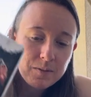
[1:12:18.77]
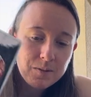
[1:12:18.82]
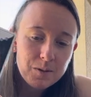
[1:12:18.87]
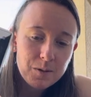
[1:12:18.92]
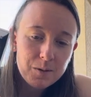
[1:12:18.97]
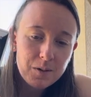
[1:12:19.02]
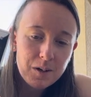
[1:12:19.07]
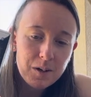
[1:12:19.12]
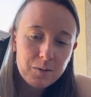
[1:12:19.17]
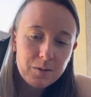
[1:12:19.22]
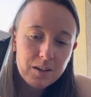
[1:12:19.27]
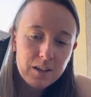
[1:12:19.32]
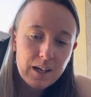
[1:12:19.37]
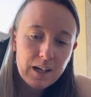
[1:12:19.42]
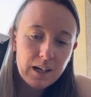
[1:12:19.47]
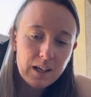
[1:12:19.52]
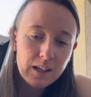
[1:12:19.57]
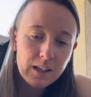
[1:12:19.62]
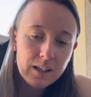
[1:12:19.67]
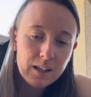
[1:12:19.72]
Let's with
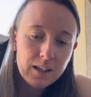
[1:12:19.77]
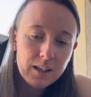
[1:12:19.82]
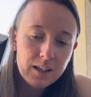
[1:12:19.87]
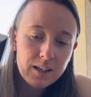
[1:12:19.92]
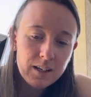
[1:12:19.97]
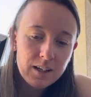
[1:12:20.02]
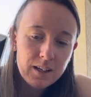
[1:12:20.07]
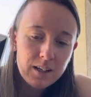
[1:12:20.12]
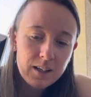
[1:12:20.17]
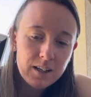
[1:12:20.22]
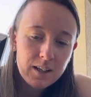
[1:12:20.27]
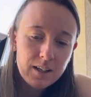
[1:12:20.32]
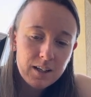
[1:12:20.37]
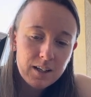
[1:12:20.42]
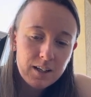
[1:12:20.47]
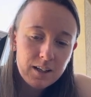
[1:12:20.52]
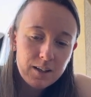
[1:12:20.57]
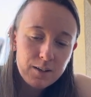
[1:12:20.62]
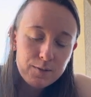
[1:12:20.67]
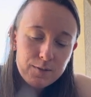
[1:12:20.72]
that.
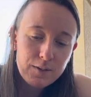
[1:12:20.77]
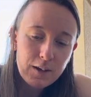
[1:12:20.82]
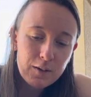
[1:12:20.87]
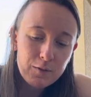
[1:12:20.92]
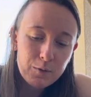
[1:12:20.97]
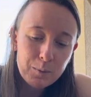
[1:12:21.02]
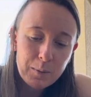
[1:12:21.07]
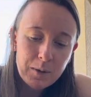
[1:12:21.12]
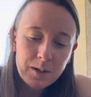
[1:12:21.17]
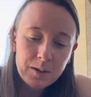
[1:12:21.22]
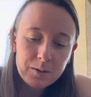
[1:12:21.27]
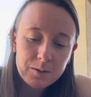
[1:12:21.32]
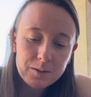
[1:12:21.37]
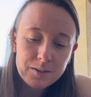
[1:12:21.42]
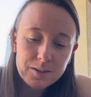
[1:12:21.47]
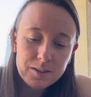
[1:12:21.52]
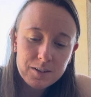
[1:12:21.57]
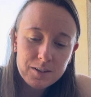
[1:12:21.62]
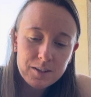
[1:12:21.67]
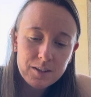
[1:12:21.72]
Five of
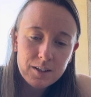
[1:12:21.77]
Pentacles.